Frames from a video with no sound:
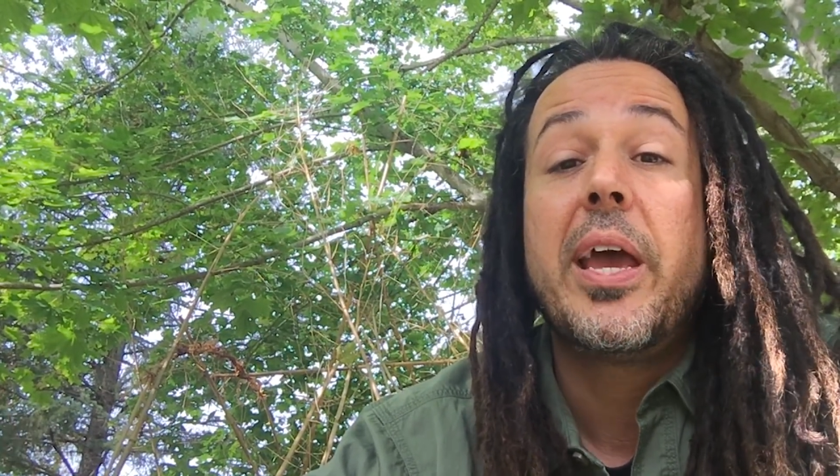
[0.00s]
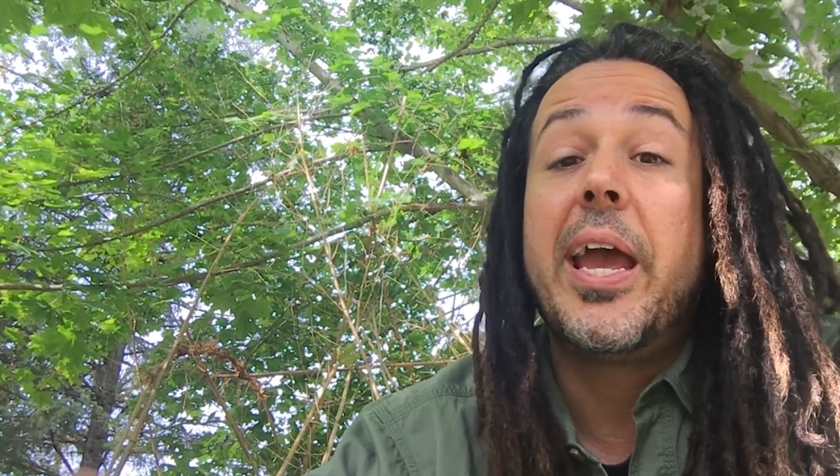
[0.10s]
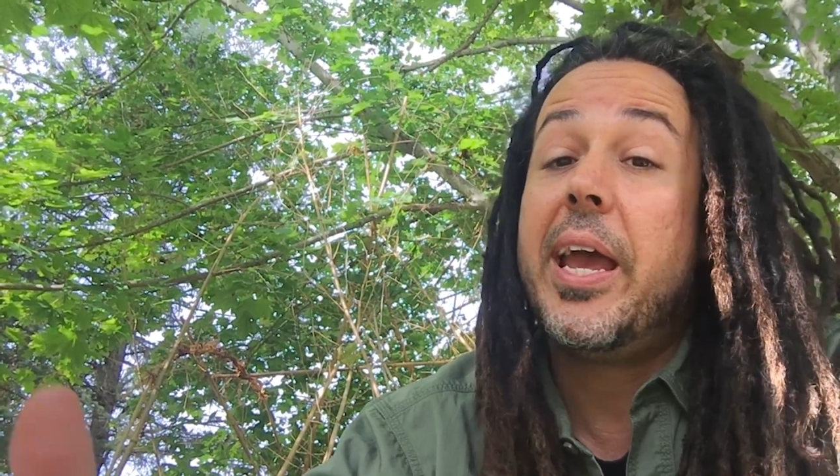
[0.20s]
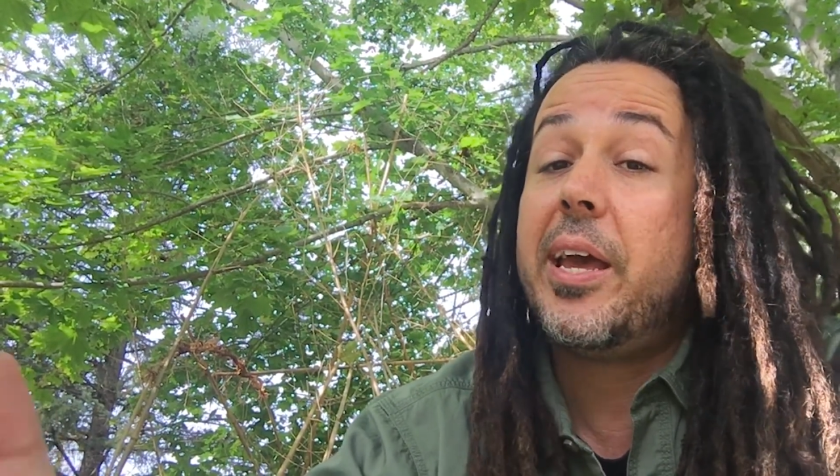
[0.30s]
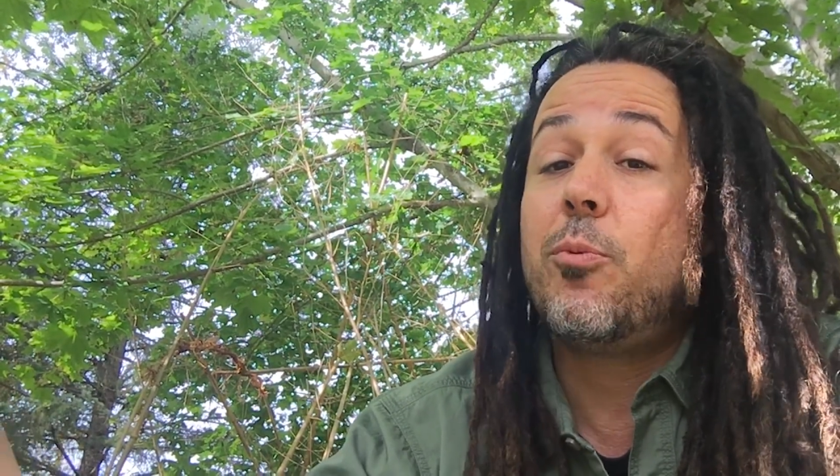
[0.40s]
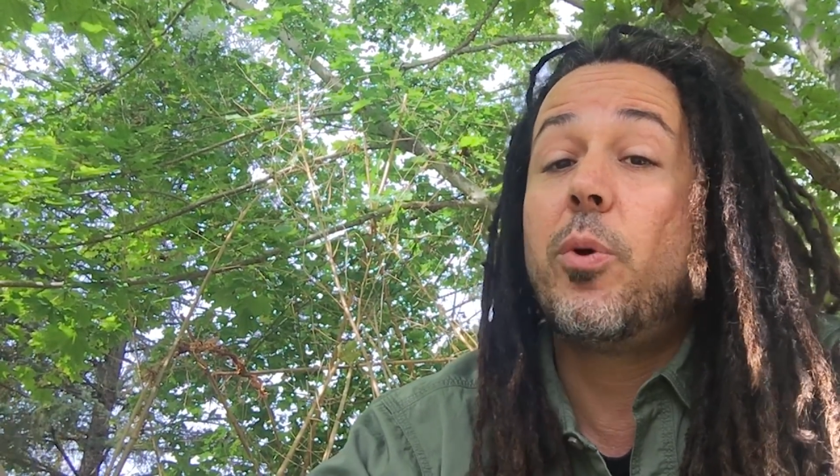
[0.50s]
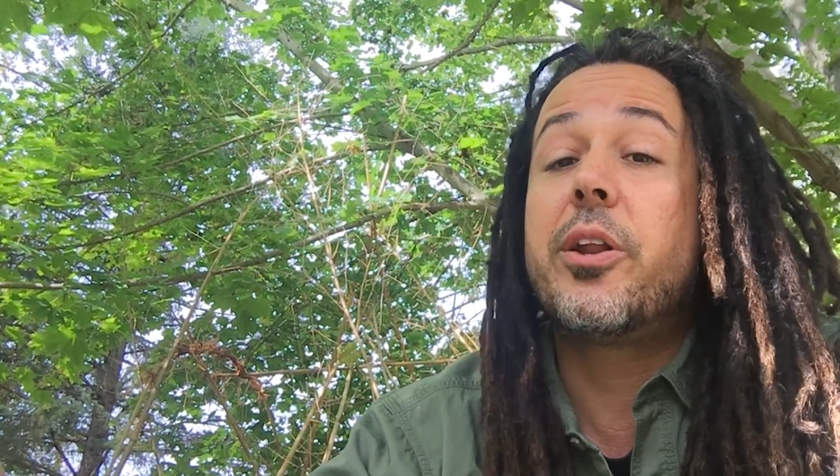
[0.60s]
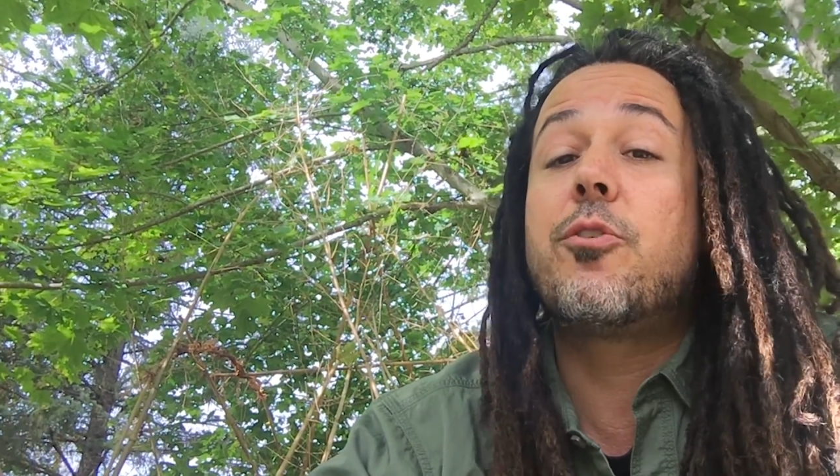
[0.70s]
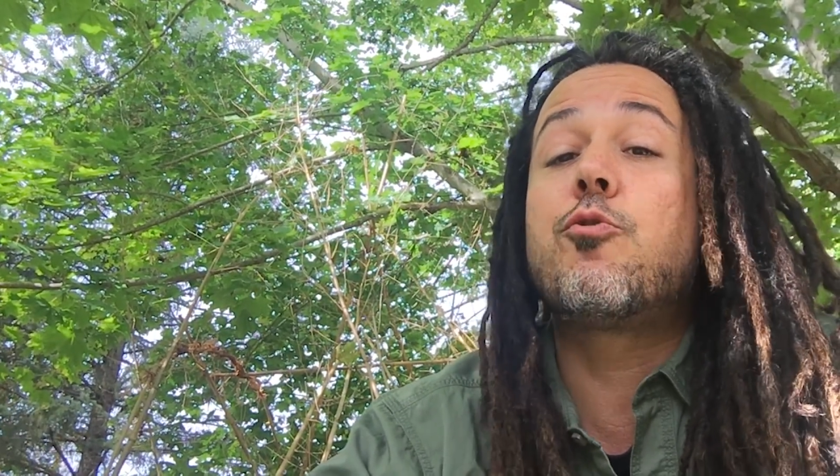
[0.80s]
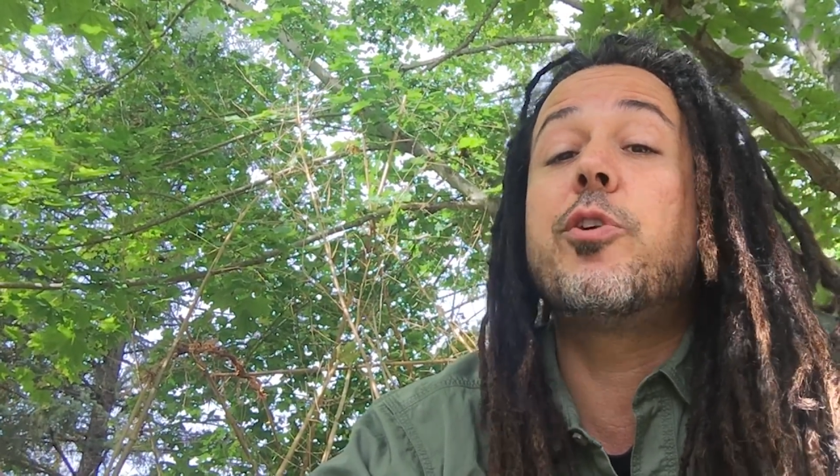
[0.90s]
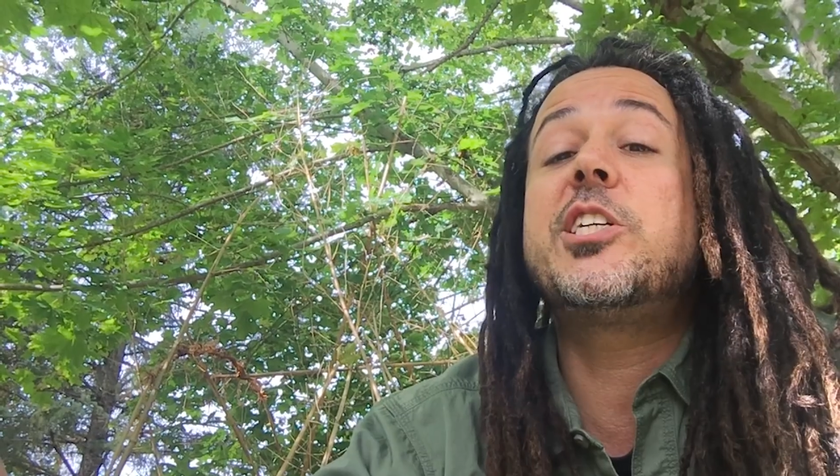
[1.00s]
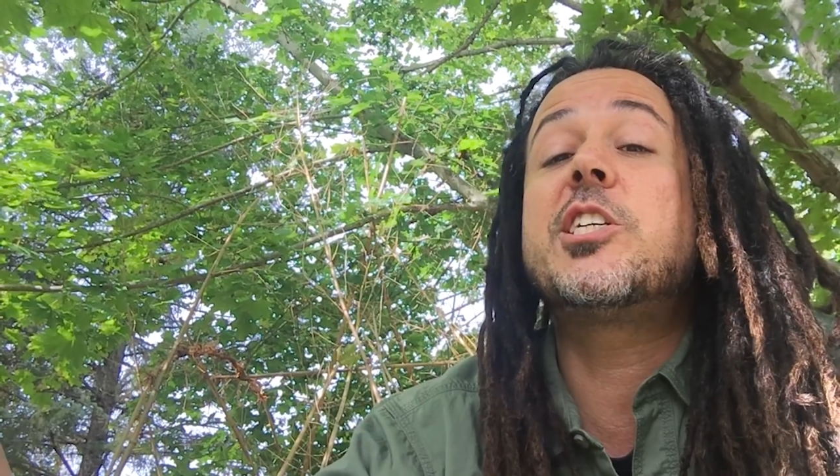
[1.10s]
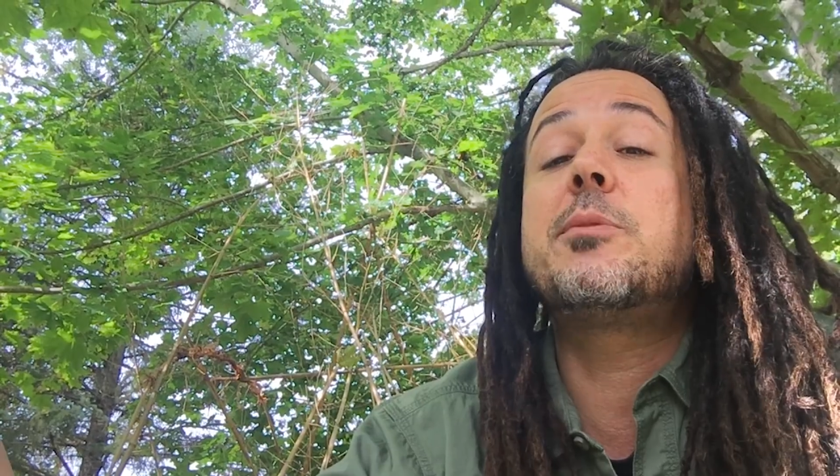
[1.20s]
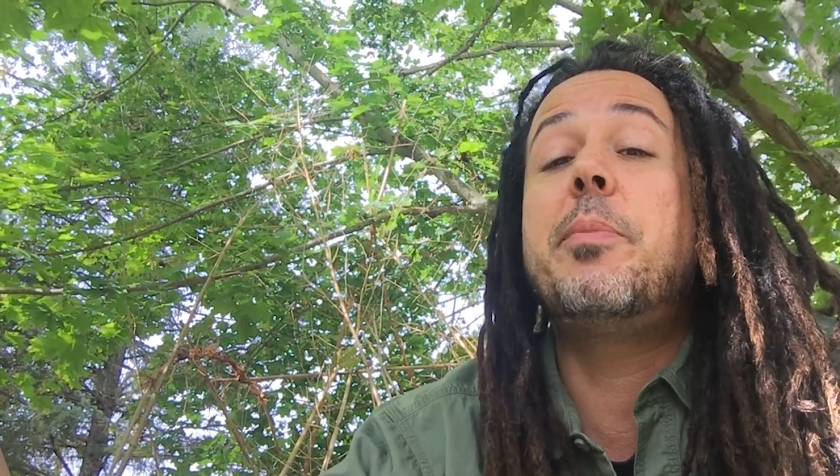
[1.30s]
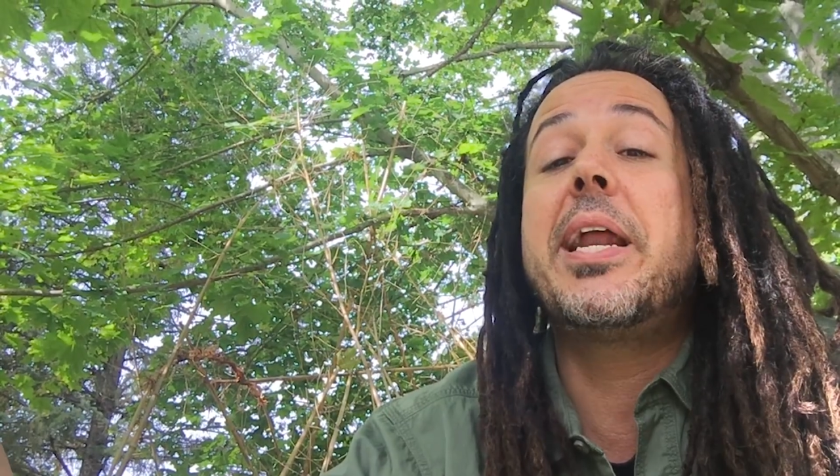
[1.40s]
and one of the
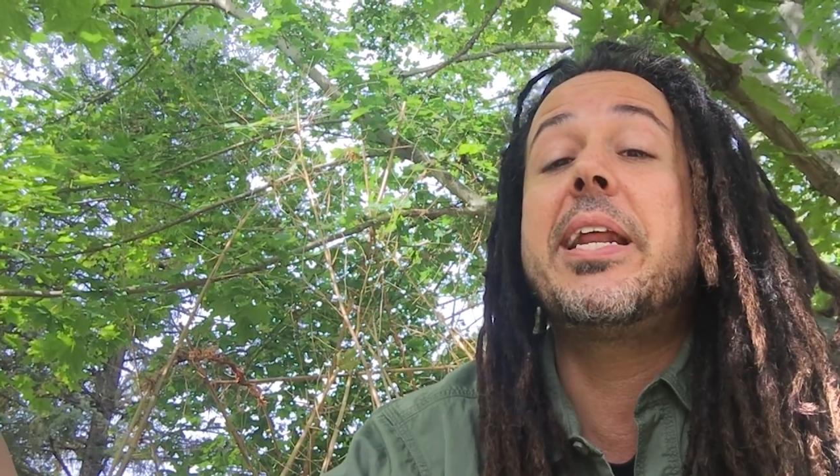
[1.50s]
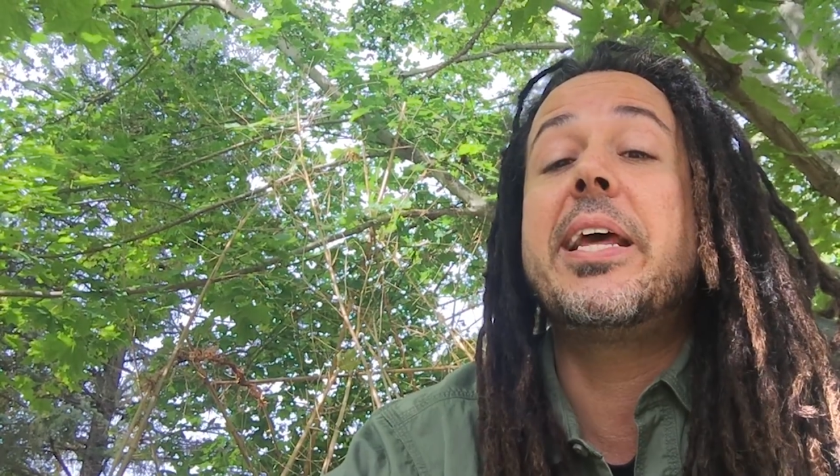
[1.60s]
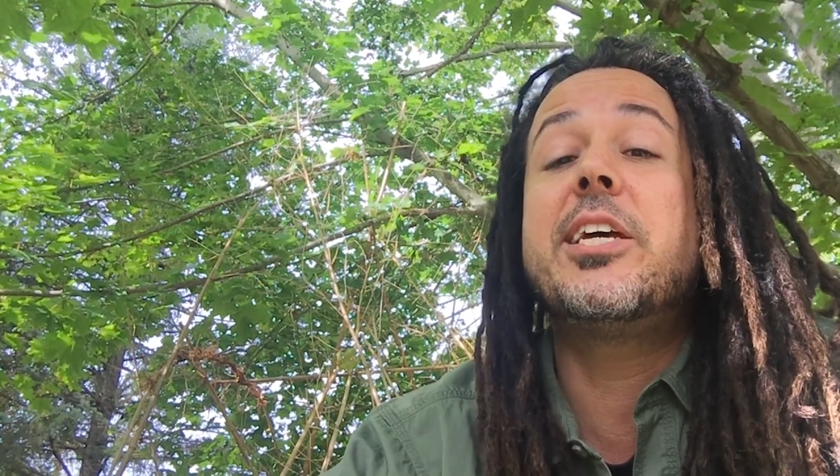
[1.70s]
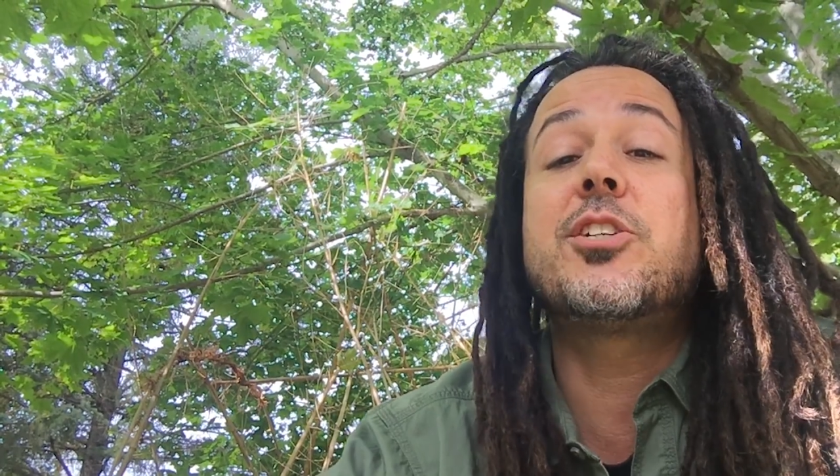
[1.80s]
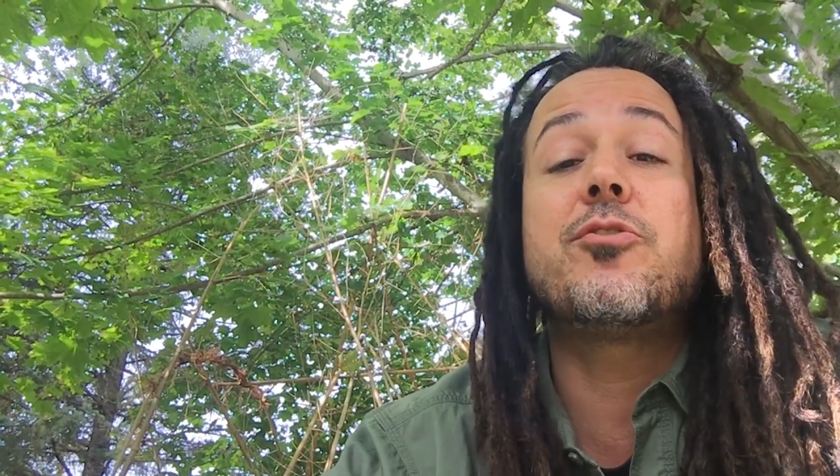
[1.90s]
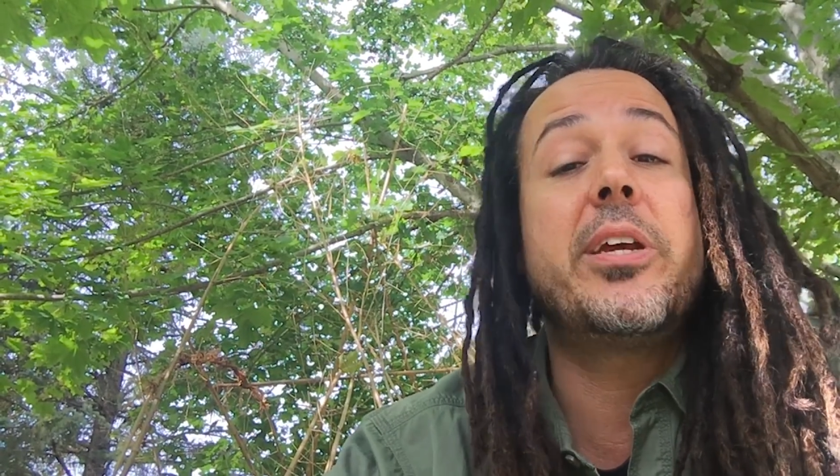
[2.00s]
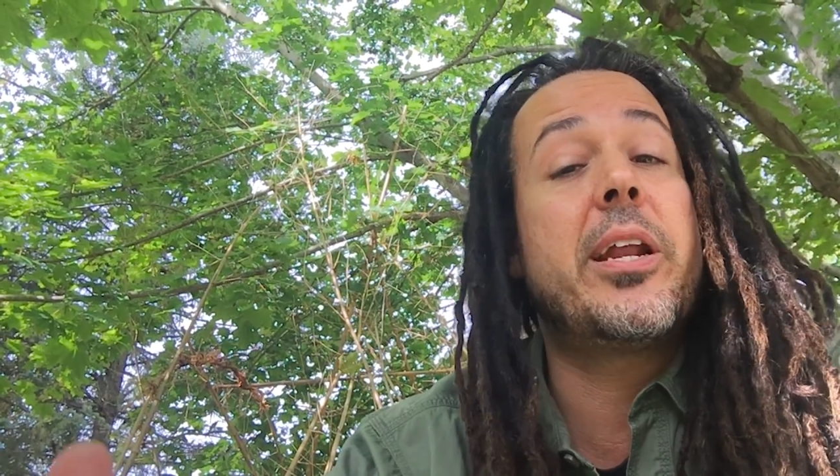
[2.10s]
richest men in history.